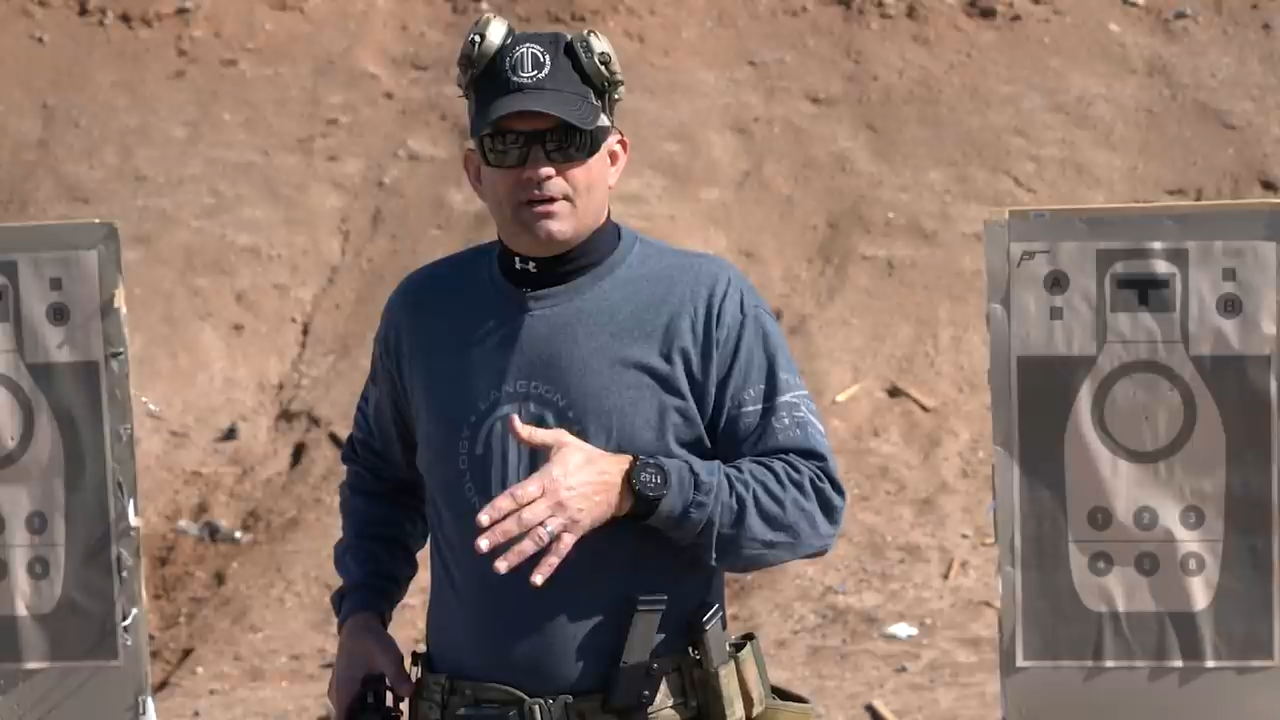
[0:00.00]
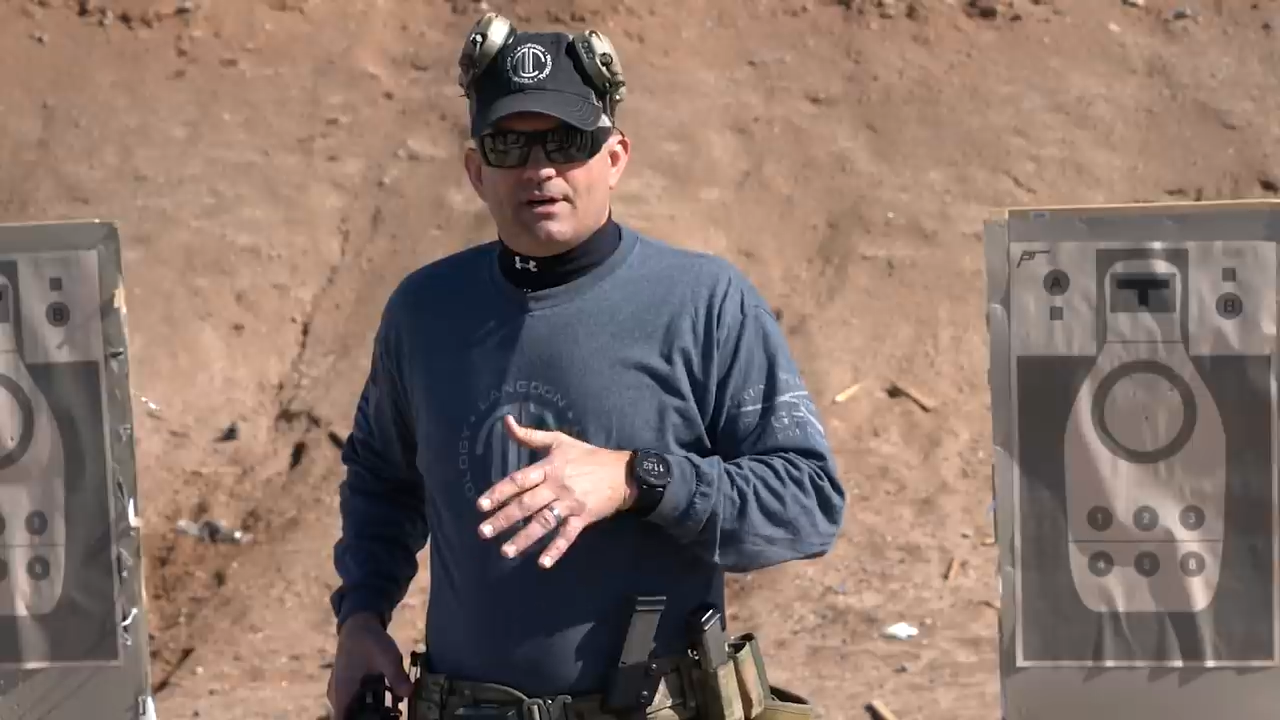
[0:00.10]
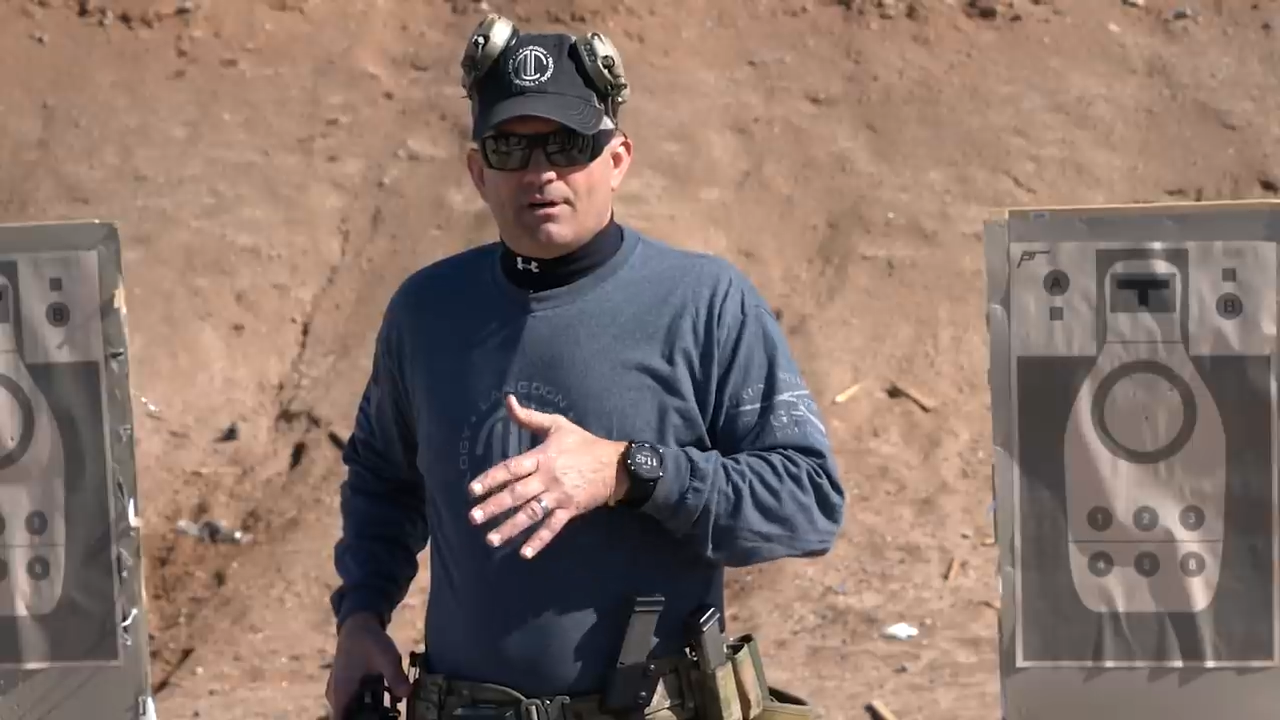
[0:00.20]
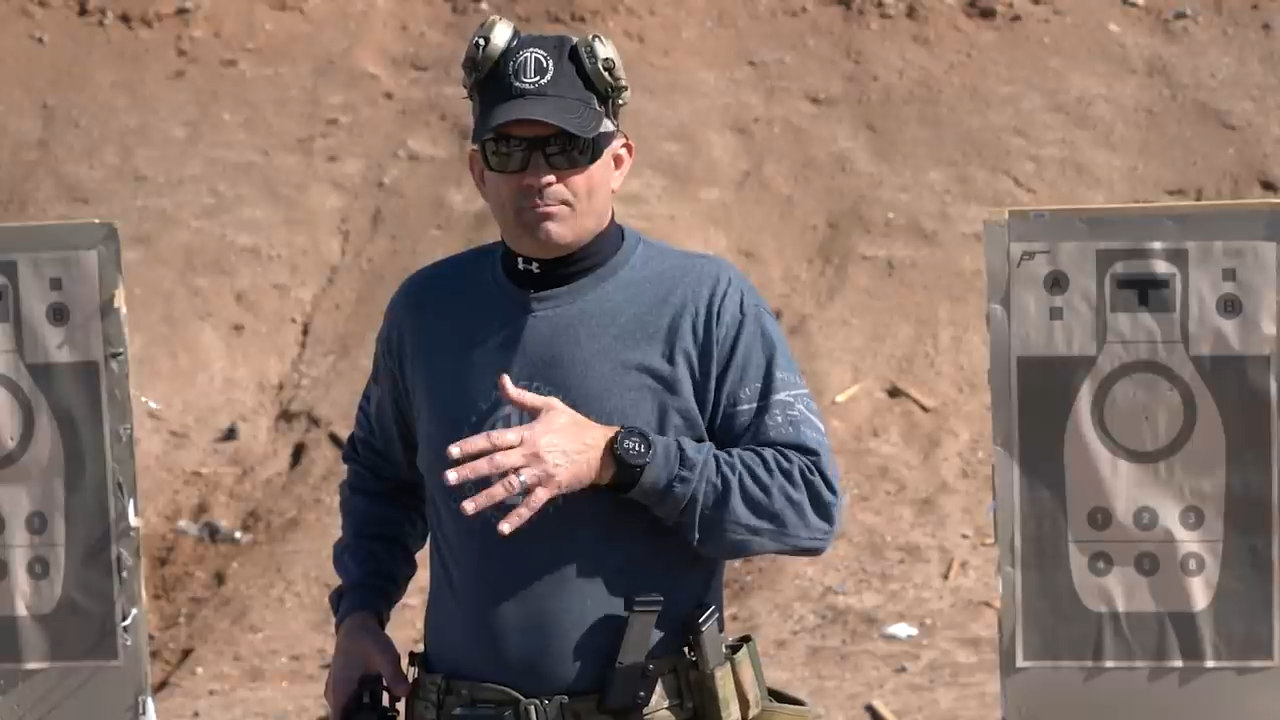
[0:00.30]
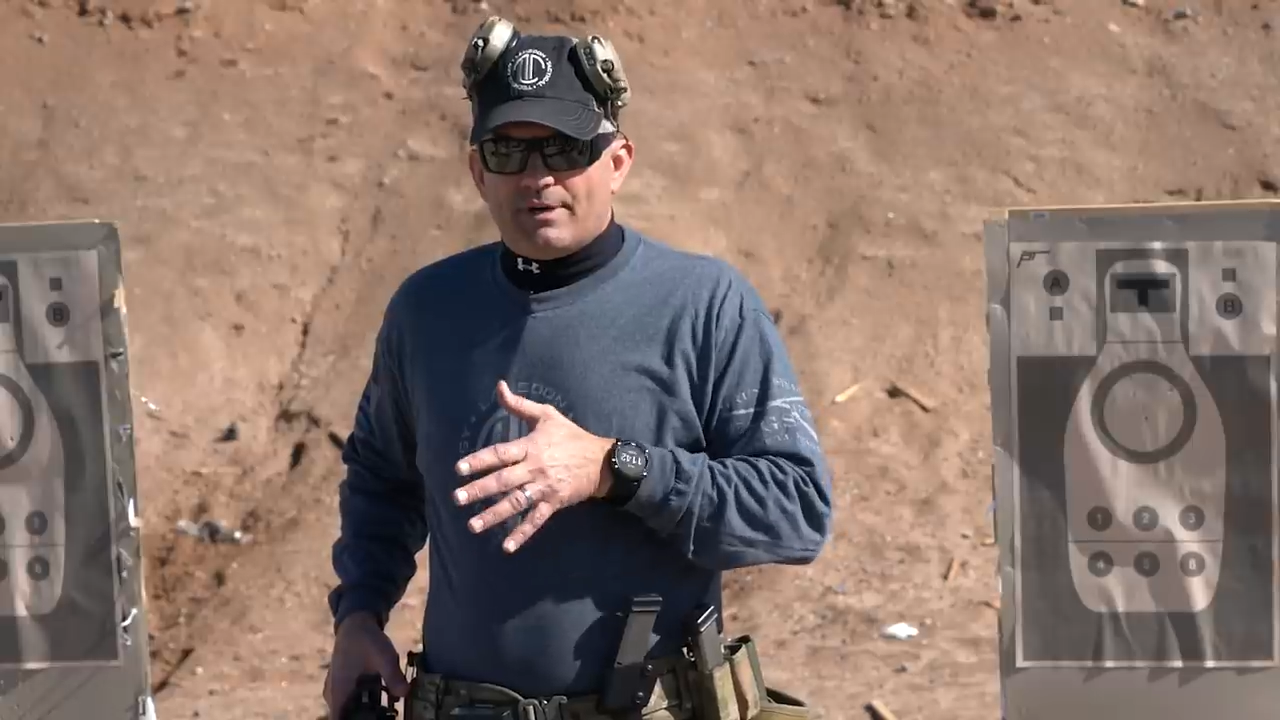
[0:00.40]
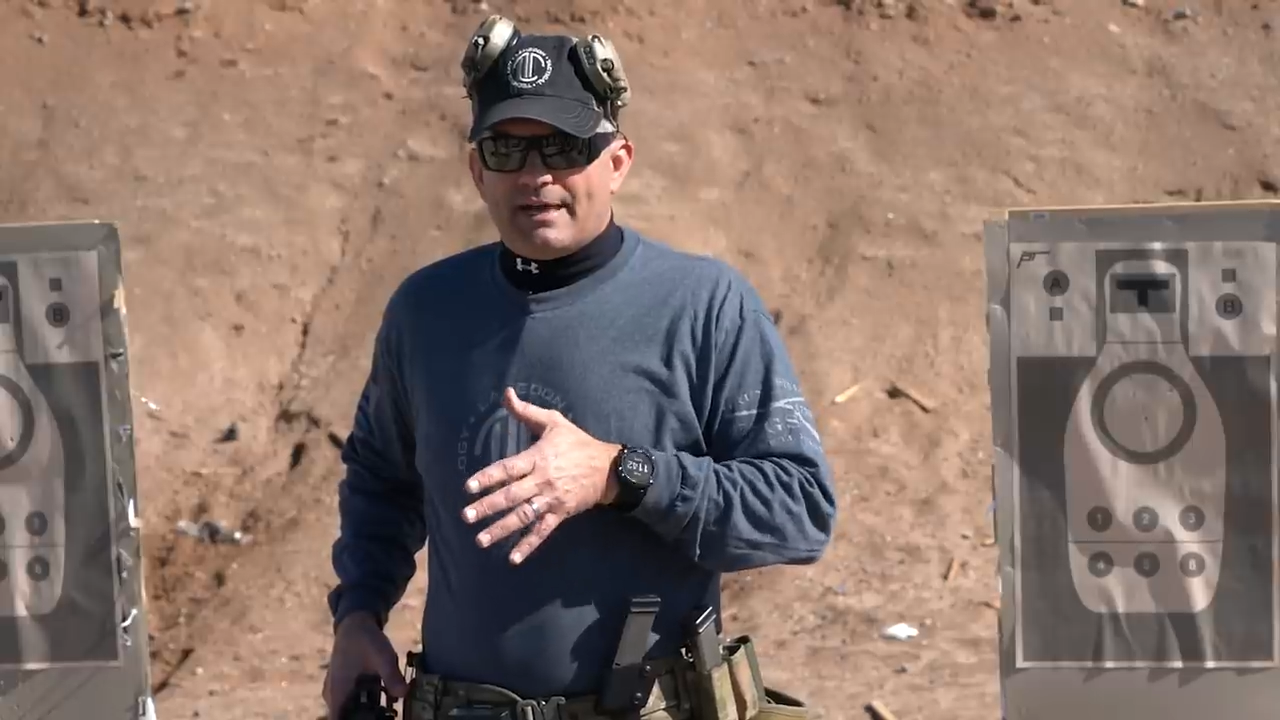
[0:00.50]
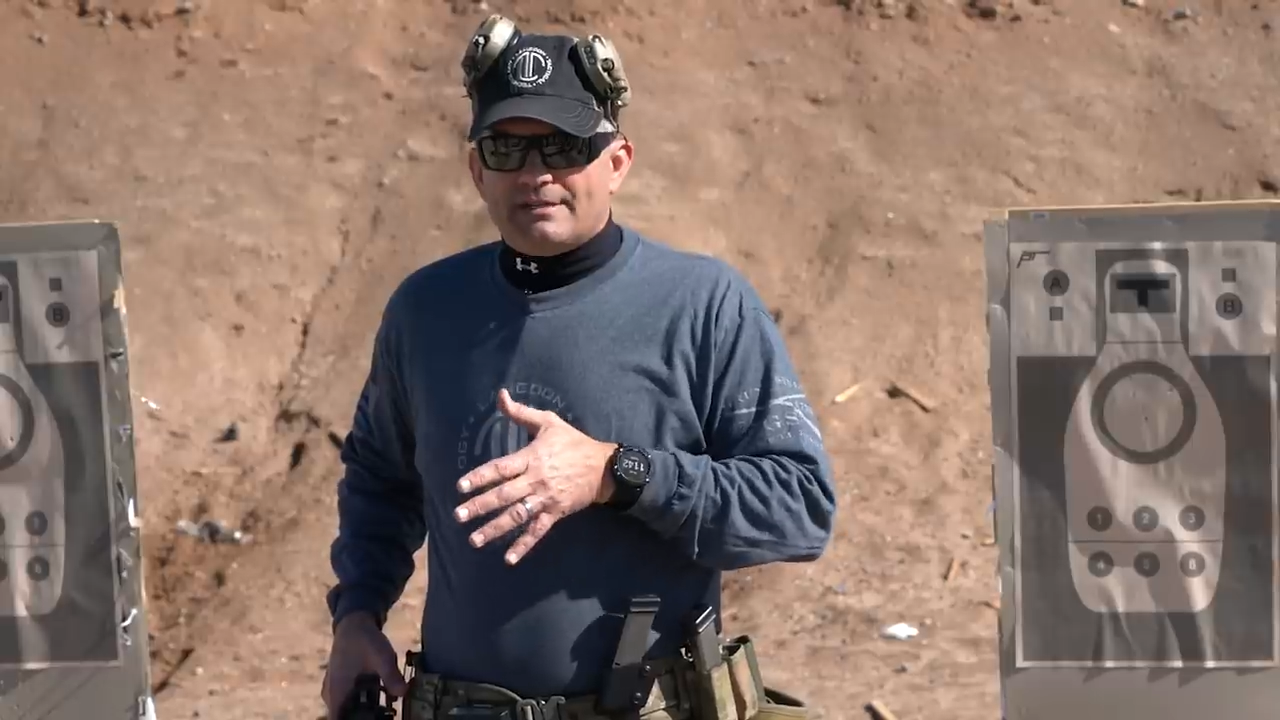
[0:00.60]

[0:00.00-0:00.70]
but I